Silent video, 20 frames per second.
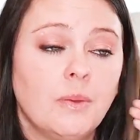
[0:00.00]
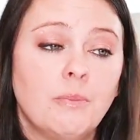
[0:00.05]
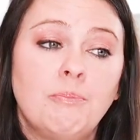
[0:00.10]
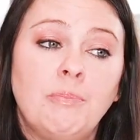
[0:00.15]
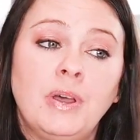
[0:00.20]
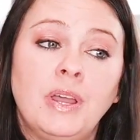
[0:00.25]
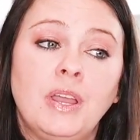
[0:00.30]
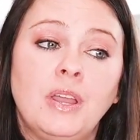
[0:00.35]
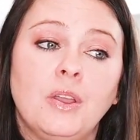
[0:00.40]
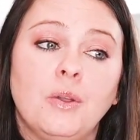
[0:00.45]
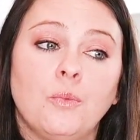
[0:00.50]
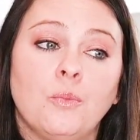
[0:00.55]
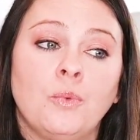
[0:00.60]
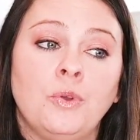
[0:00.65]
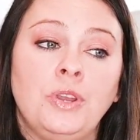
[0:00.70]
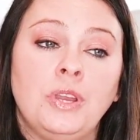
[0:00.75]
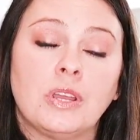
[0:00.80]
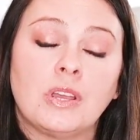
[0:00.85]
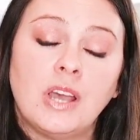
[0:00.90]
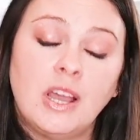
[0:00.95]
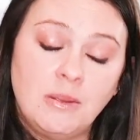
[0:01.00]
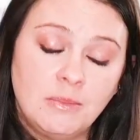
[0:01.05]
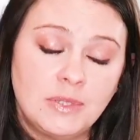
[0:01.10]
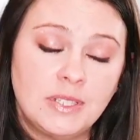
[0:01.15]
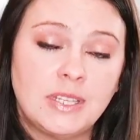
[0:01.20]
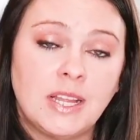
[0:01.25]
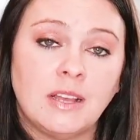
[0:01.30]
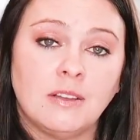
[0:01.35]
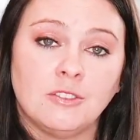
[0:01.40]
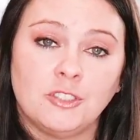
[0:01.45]
But when it
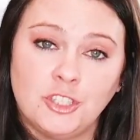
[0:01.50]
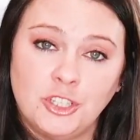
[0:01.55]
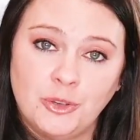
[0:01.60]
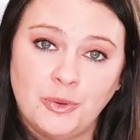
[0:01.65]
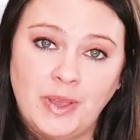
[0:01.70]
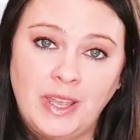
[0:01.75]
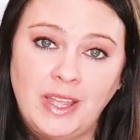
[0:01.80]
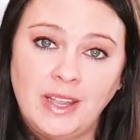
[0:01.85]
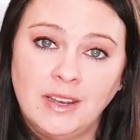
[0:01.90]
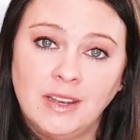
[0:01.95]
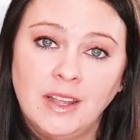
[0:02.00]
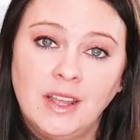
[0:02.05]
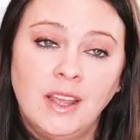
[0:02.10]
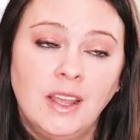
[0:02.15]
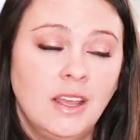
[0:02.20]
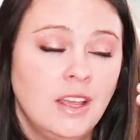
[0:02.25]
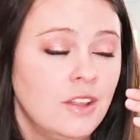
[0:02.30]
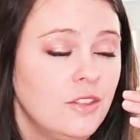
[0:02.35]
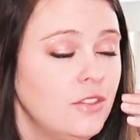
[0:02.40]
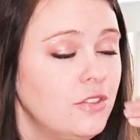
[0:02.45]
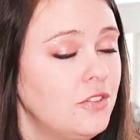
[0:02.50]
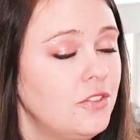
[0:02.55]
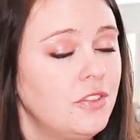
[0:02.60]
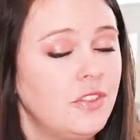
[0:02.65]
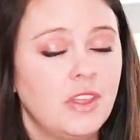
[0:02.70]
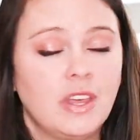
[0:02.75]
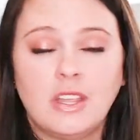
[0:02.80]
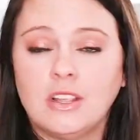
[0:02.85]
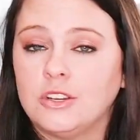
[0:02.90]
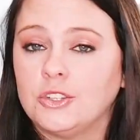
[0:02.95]
comes down to it,
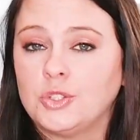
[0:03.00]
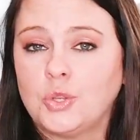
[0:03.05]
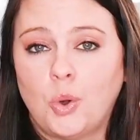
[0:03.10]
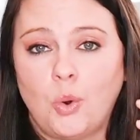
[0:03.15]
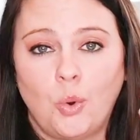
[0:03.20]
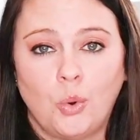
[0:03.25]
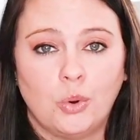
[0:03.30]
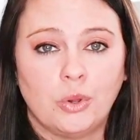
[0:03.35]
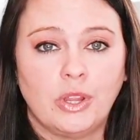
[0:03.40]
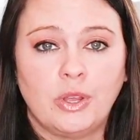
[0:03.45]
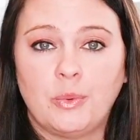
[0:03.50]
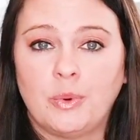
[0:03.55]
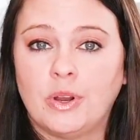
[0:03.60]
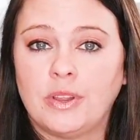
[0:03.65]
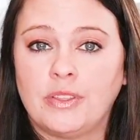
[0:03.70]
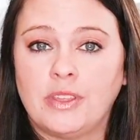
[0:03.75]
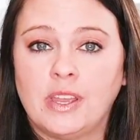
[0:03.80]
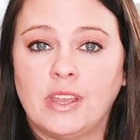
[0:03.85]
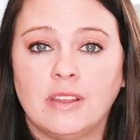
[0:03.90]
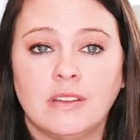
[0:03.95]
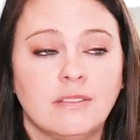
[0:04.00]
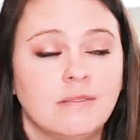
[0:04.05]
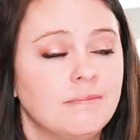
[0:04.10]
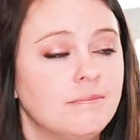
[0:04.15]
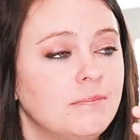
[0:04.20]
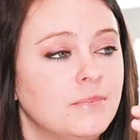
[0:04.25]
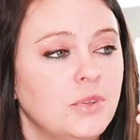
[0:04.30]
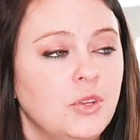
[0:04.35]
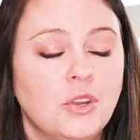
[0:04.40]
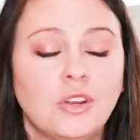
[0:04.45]
they are totally worth it.
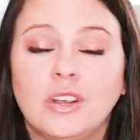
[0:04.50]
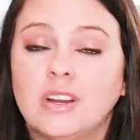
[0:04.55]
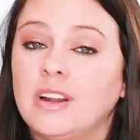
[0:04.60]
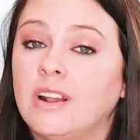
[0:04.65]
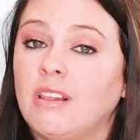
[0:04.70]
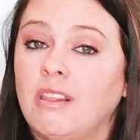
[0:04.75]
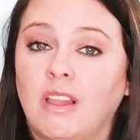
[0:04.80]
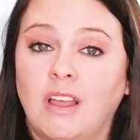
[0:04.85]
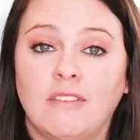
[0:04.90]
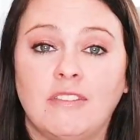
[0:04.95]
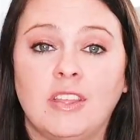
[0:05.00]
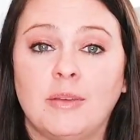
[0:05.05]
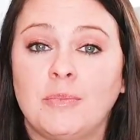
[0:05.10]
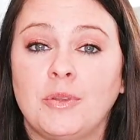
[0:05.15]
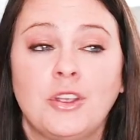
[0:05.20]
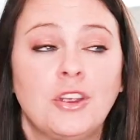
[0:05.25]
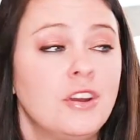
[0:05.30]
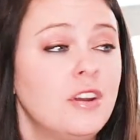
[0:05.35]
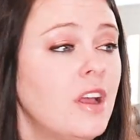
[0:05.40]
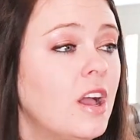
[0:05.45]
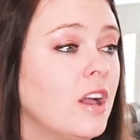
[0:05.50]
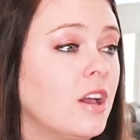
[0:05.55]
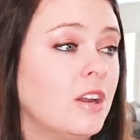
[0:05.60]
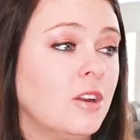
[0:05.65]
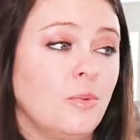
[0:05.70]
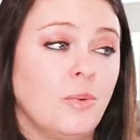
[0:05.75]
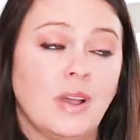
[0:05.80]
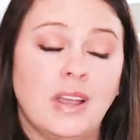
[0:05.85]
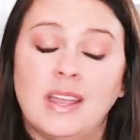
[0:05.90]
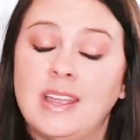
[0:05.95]
You're gonna love them. You're not
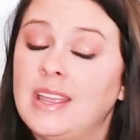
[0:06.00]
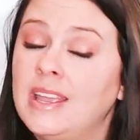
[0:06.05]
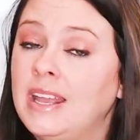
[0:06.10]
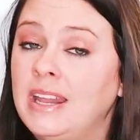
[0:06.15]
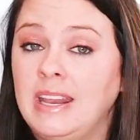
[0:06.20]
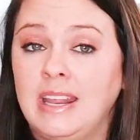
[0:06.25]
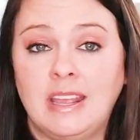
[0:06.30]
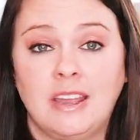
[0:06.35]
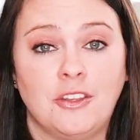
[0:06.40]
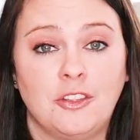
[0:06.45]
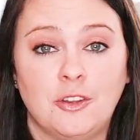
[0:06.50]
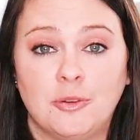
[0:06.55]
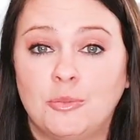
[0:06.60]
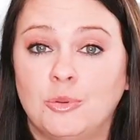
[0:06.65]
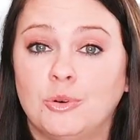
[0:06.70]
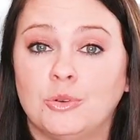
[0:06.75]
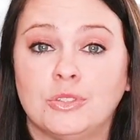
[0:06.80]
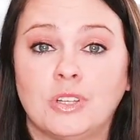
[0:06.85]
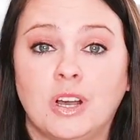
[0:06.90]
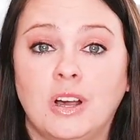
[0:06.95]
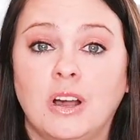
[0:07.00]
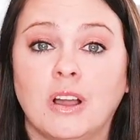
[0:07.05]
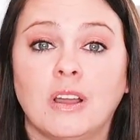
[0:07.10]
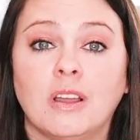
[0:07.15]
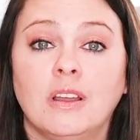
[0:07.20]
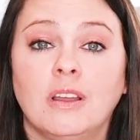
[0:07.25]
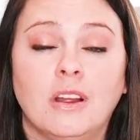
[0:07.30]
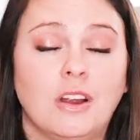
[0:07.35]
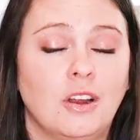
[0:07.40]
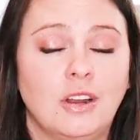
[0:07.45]
gonna want any other bulldog
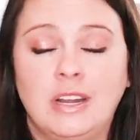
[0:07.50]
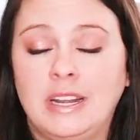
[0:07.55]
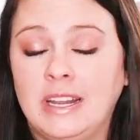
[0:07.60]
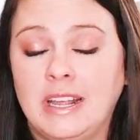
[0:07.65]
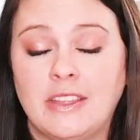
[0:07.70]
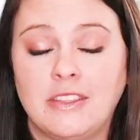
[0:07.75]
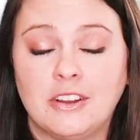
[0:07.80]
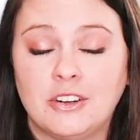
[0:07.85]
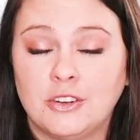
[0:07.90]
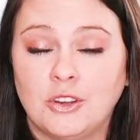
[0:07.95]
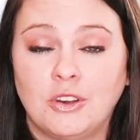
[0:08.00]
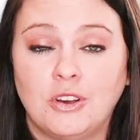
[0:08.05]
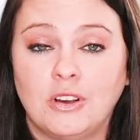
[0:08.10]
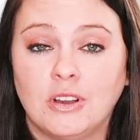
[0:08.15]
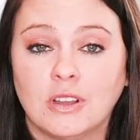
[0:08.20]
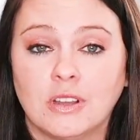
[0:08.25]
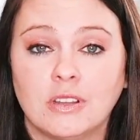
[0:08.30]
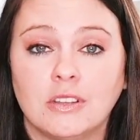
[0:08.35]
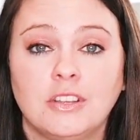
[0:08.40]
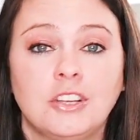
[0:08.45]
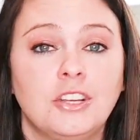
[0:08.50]
or any other dog.